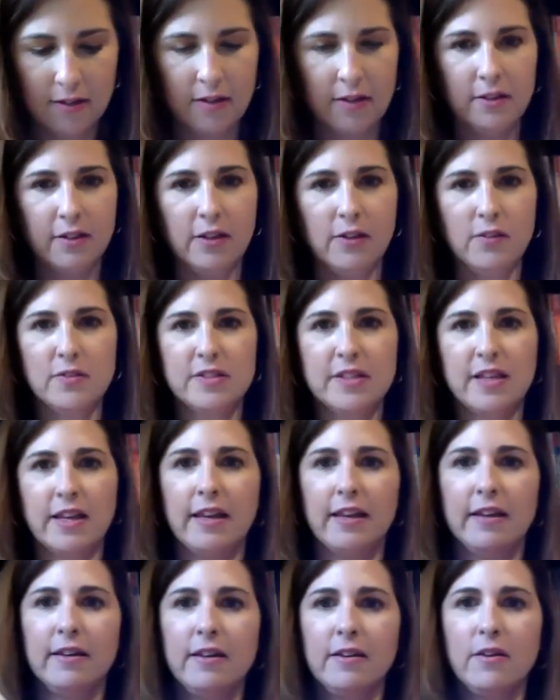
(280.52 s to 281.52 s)

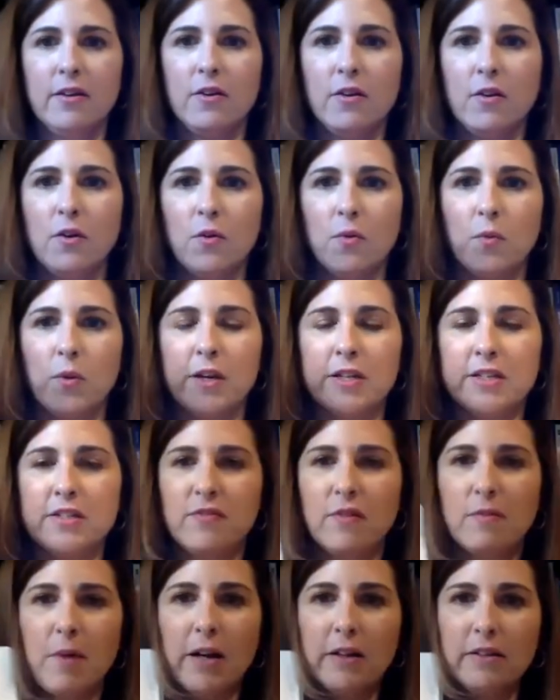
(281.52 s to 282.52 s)
using words
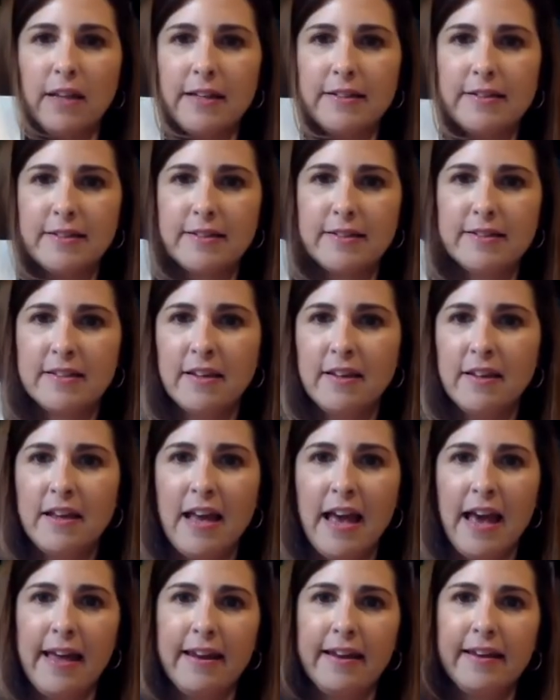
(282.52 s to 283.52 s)
from our lists.
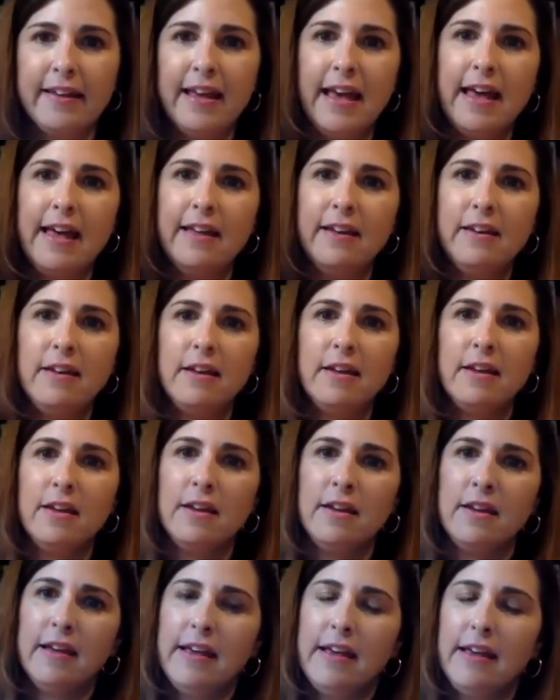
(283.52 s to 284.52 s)
And again,
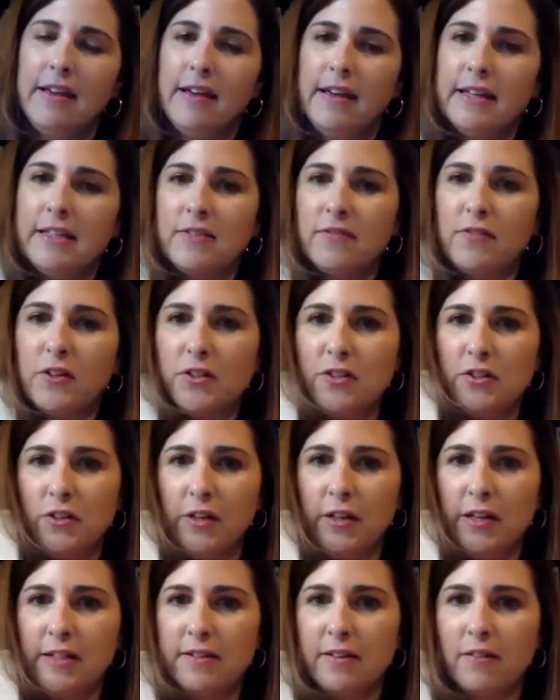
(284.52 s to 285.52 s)
it's for
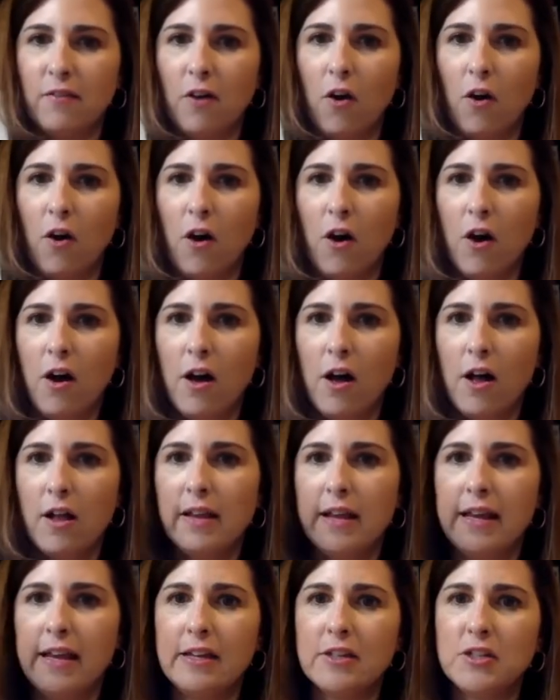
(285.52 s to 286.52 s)
students of all
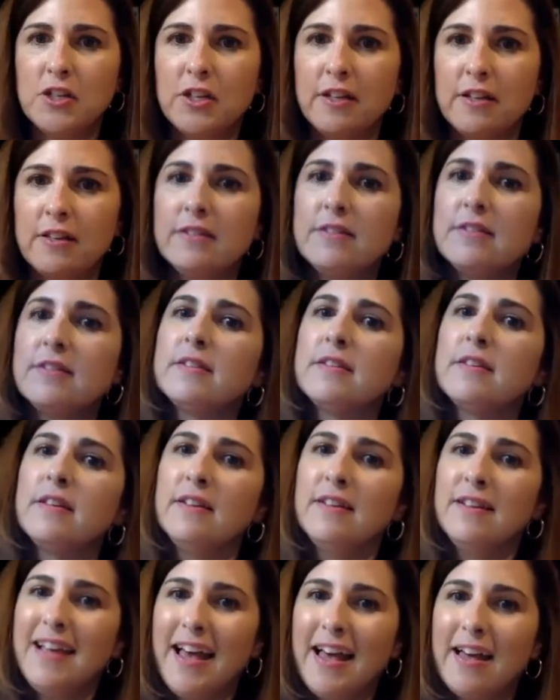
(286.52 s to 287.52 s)
ages
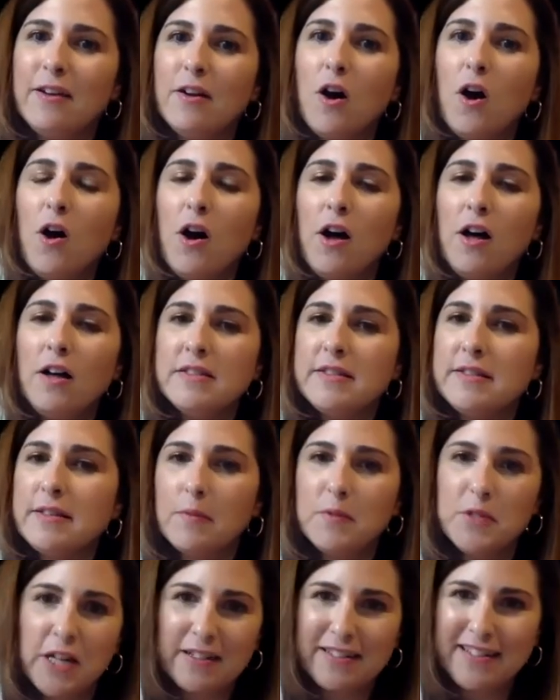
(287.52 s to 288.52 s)
and all
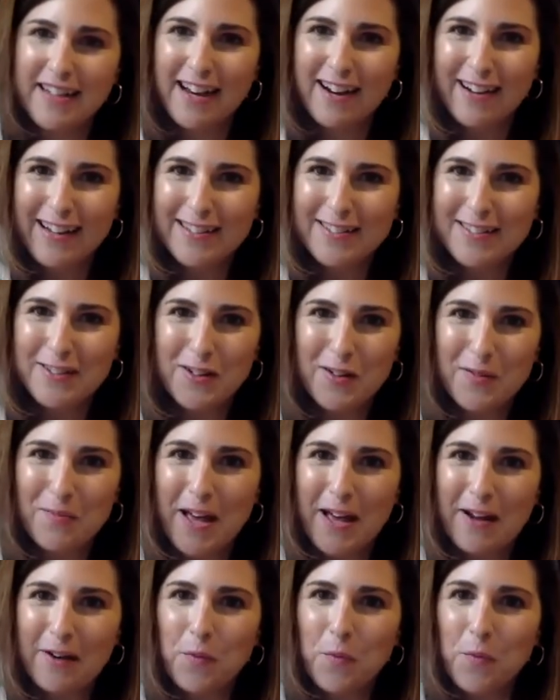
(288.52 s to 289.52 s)
subject areas. No
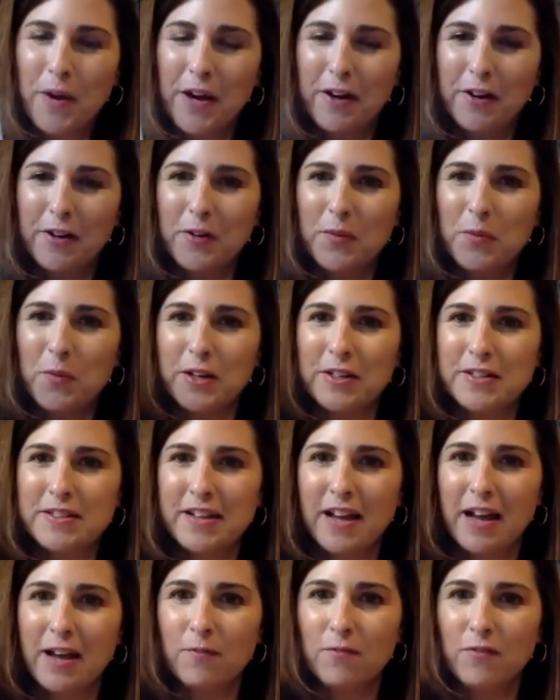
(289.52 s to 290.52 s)
matter where your words
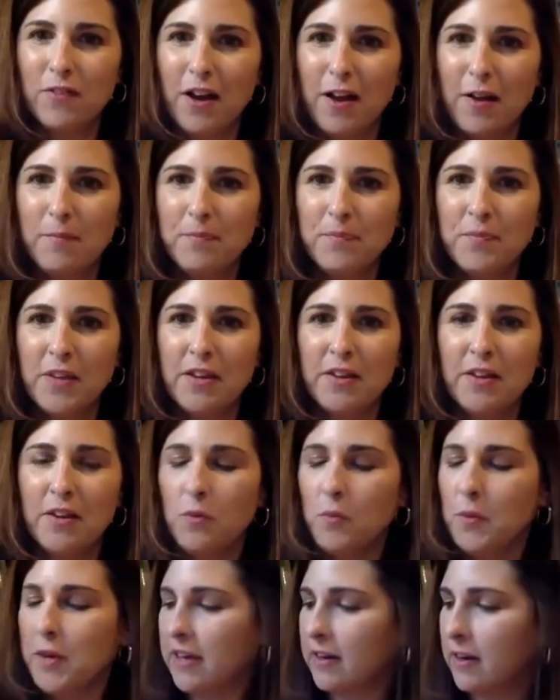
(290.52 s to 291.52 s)
come from,
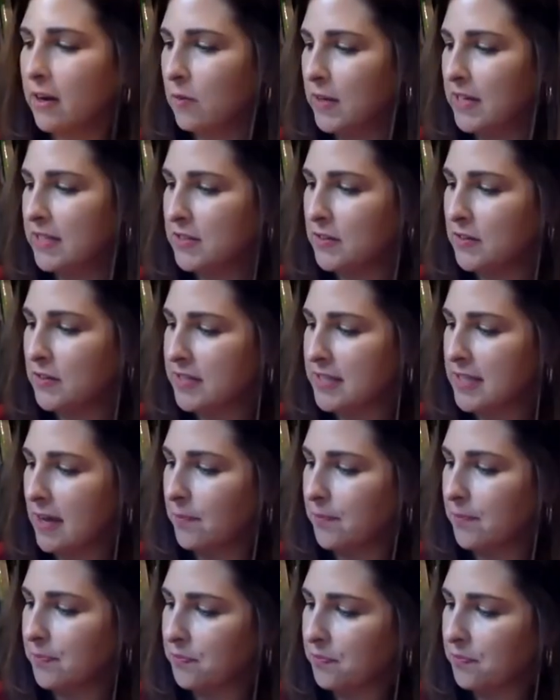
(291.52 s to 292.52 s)
we can always use them.